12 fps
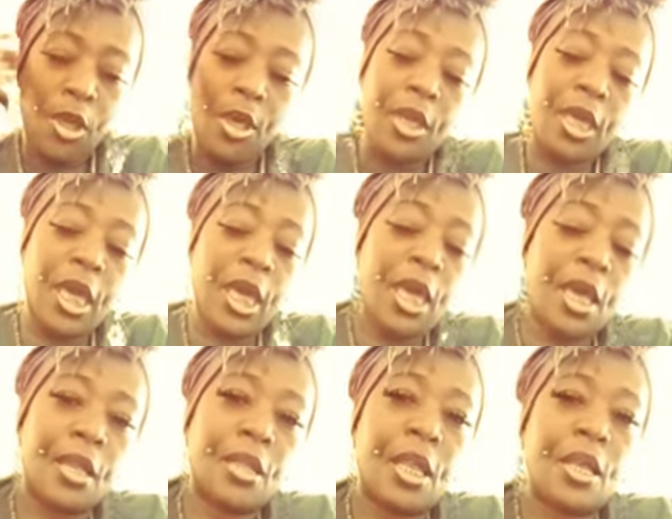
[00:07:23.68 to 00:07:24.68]

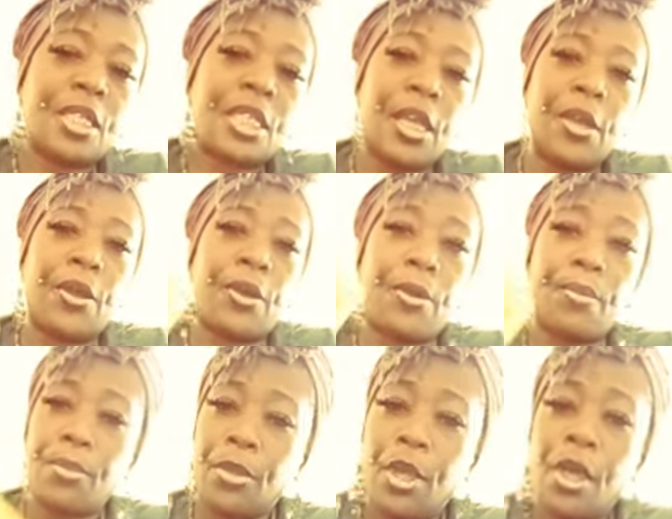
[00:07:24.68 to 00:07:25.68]
king that's here
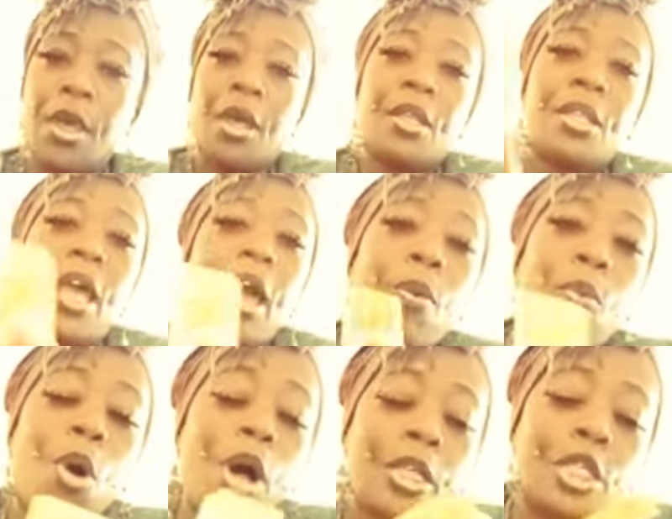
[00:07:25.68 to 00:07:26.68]
that
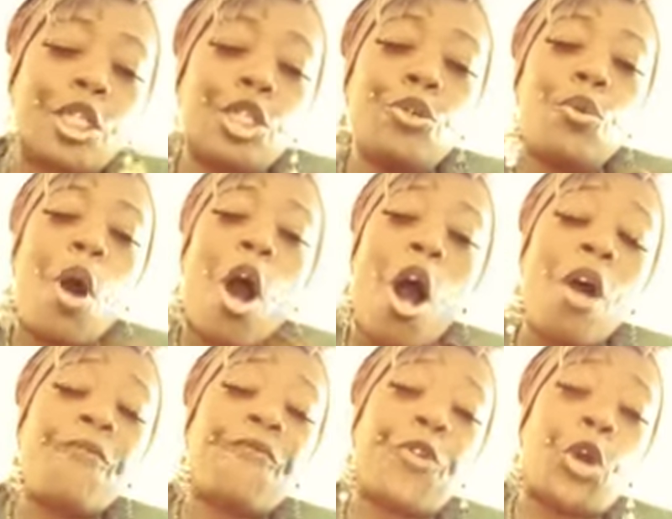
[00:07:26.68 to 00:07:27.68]
wants to
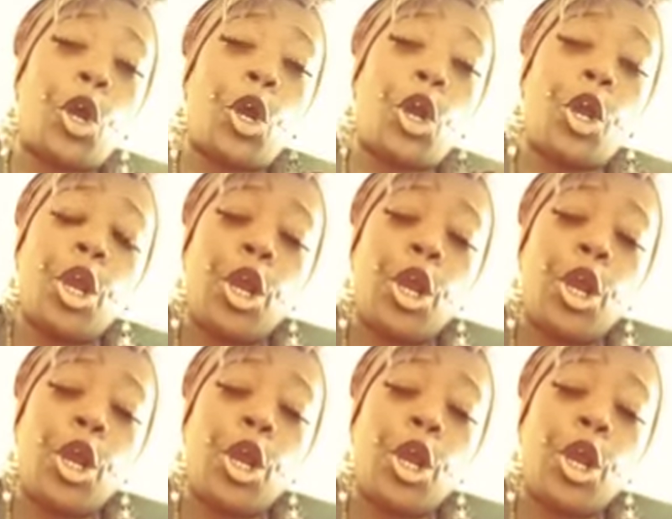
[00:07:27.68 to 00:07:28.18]
offer